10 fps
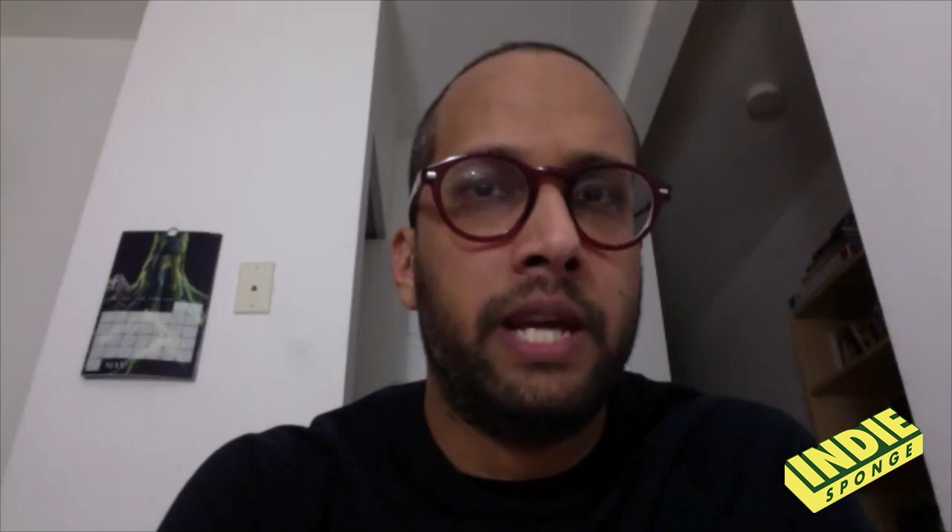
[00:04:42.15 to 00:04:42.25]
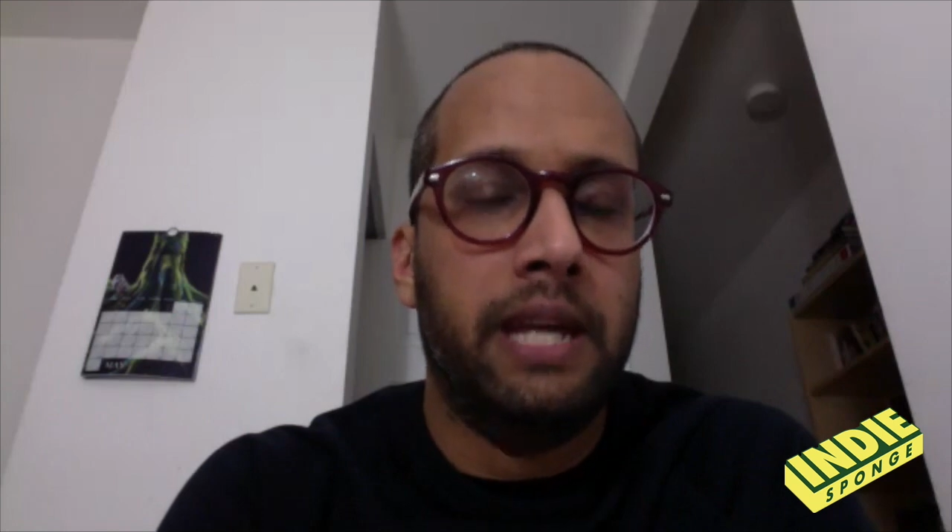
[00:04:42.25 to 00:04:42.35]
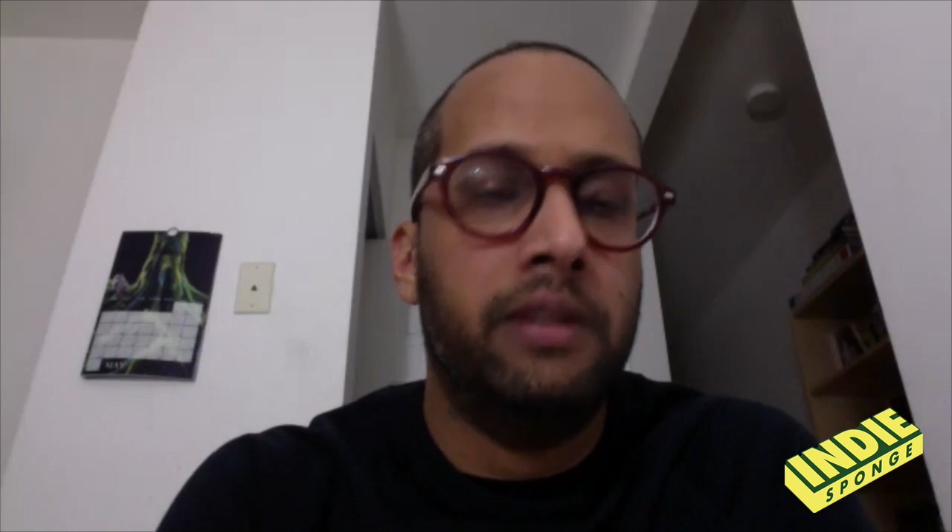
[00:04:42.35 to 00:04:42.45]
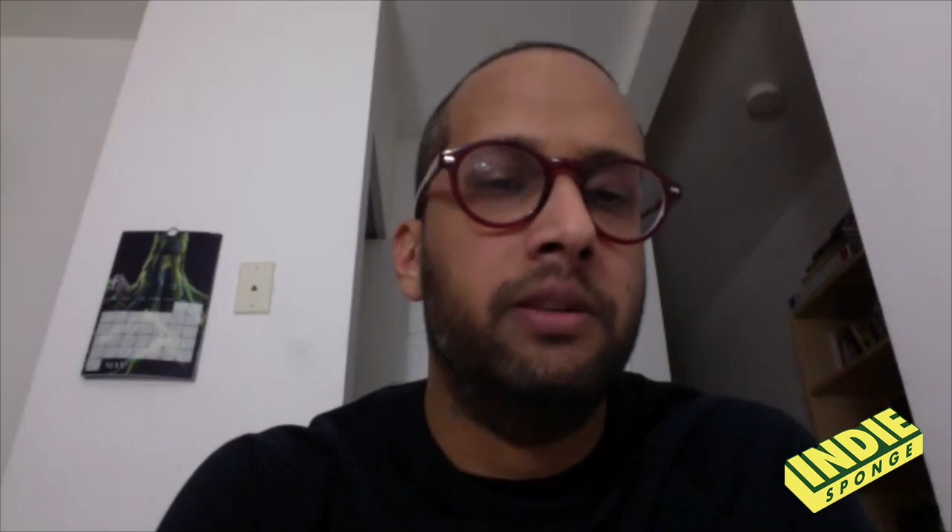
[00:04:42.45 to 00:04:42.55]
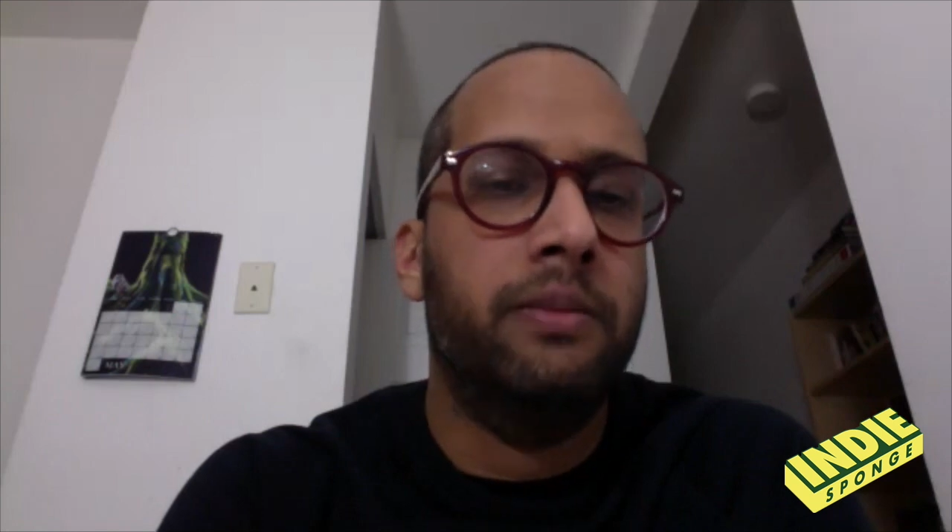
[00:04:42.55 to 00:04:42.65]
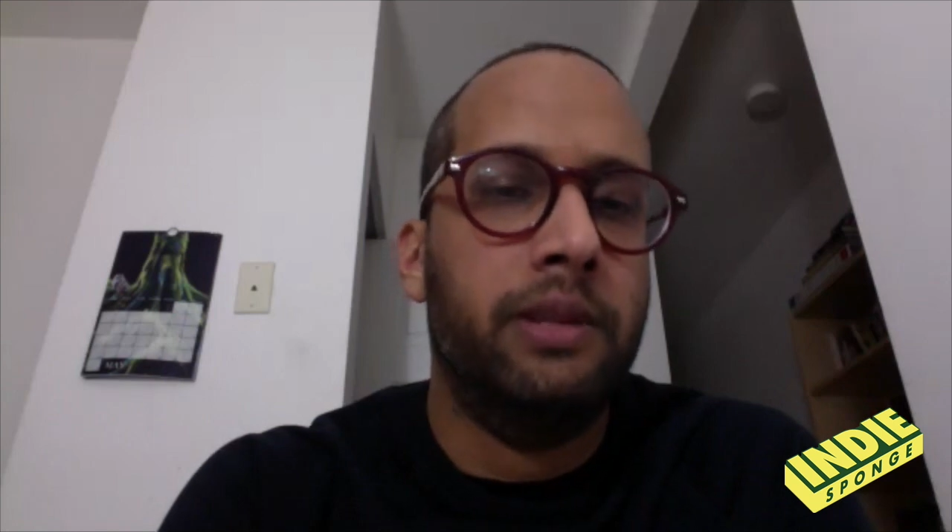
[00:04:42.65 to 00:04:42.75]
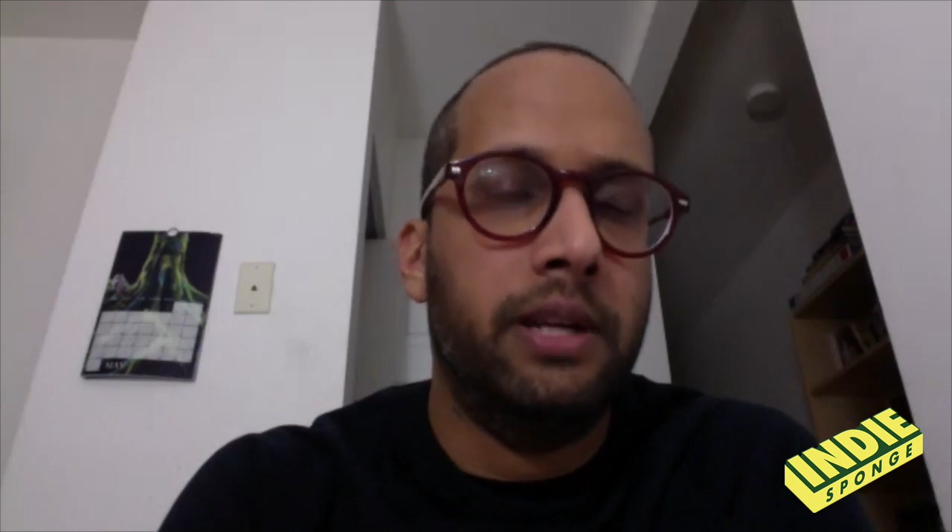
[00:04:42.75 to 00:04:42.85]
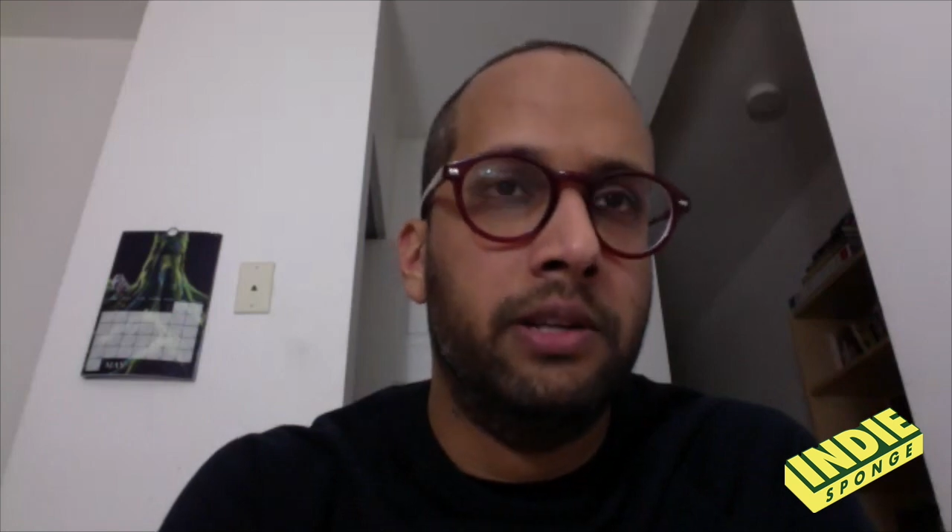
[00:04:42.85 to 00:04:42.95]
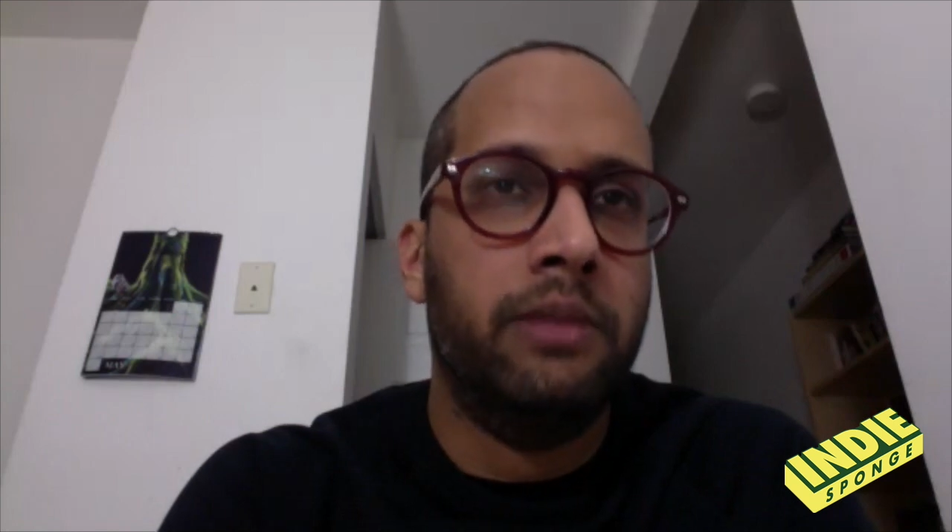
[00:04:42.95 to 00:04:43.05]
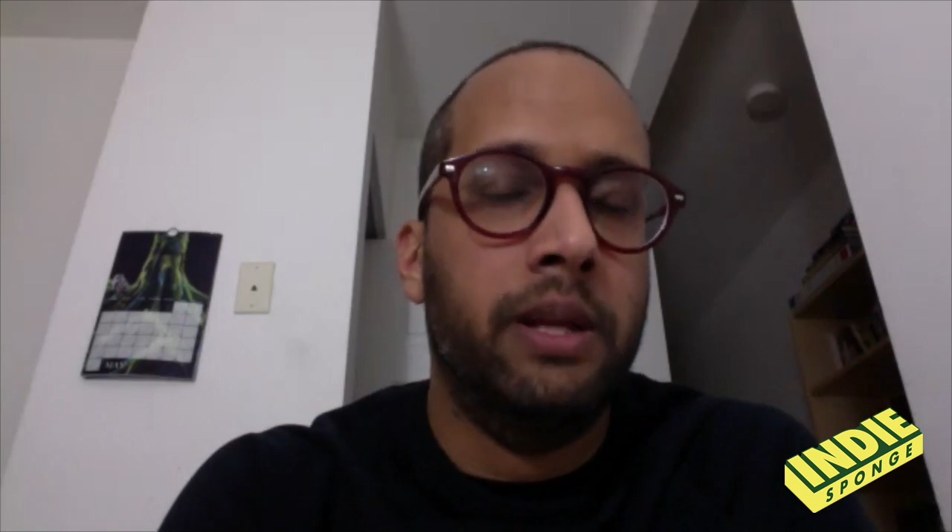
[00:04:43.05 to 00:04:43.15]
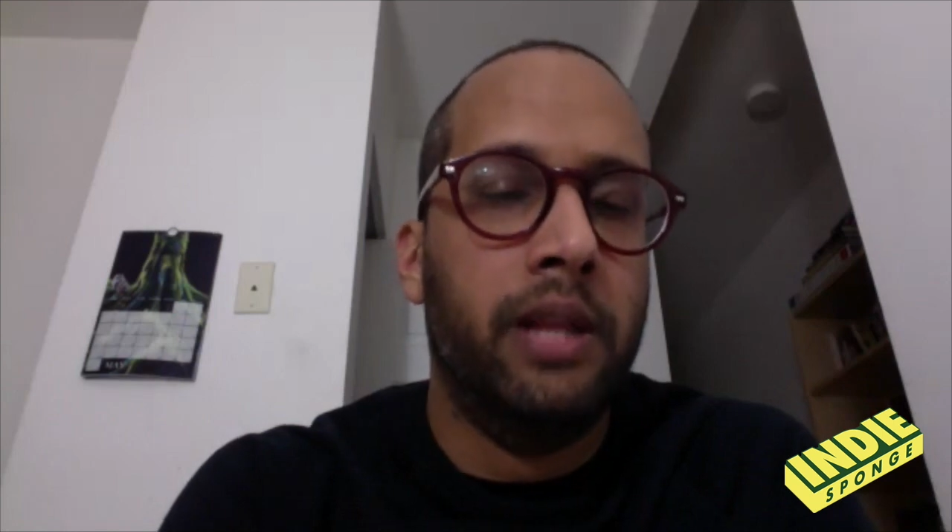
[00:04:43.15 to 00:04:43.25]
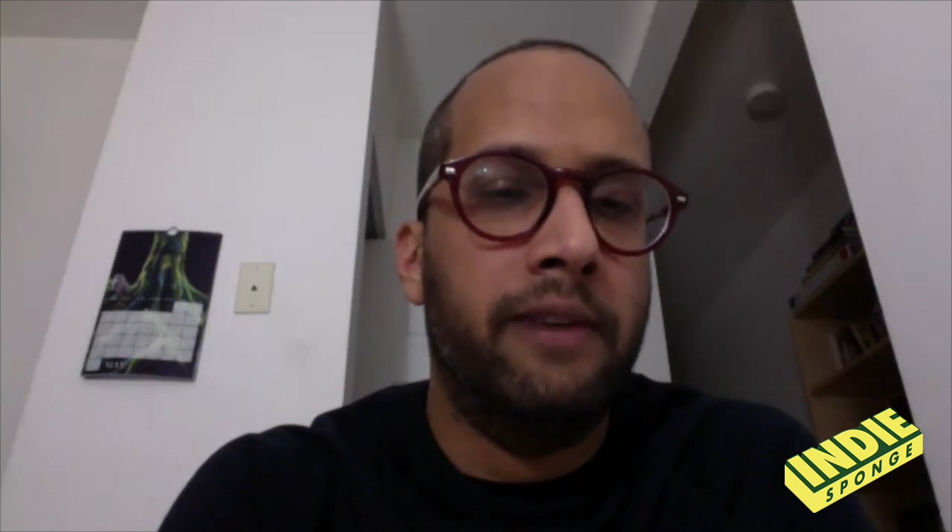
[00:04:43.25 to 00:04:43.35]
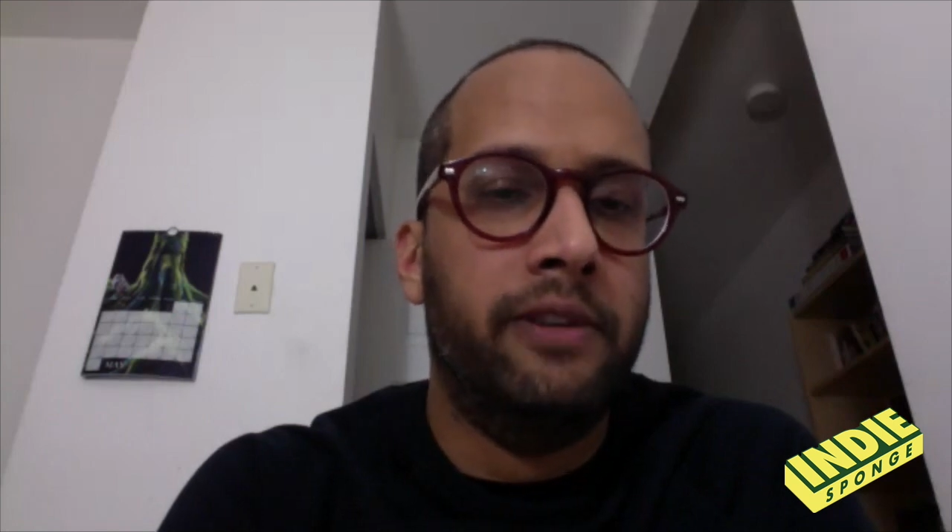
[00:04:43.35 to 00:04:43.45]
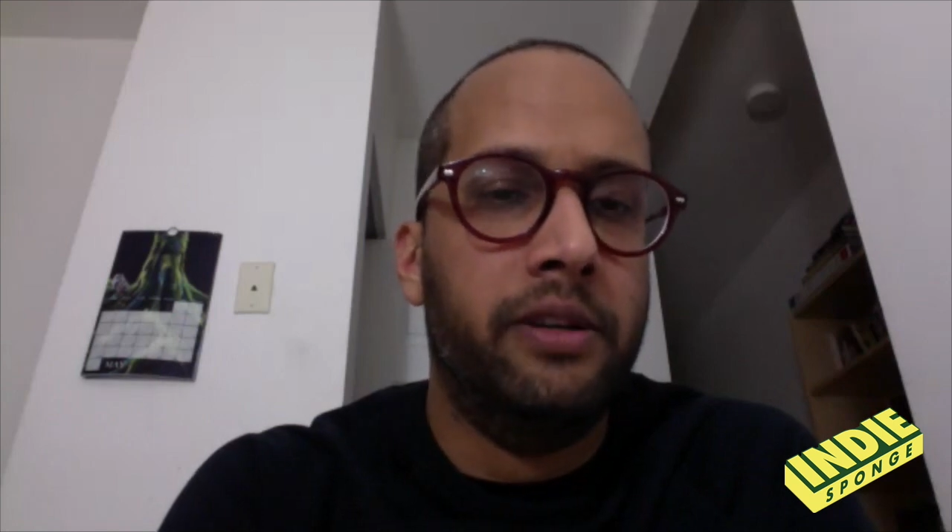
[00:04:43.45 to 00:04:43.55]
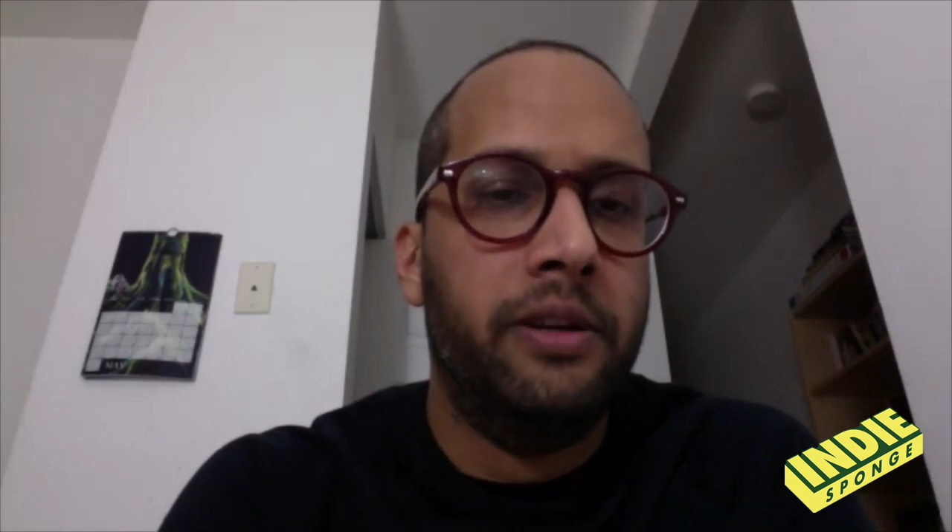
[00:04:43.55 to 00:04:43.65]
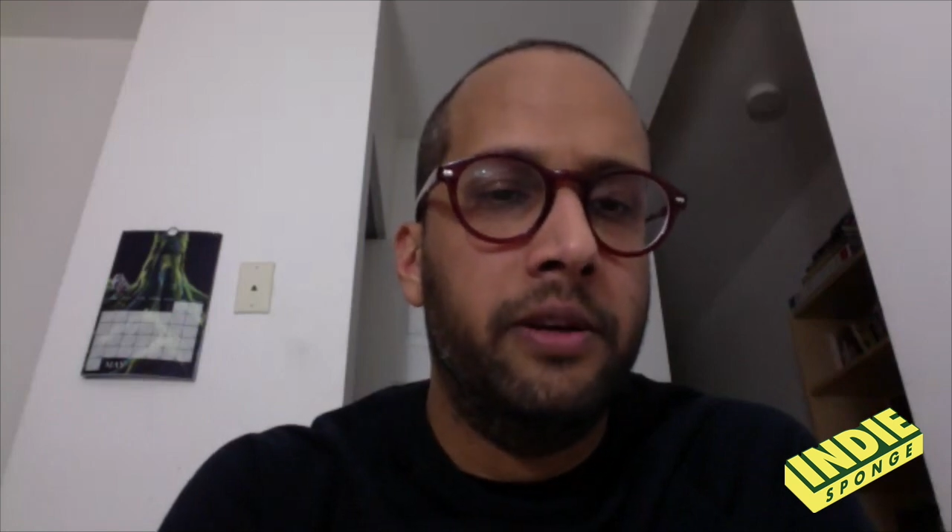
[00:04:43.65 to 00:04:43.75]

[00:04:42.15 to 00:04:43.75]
intimate intimate level.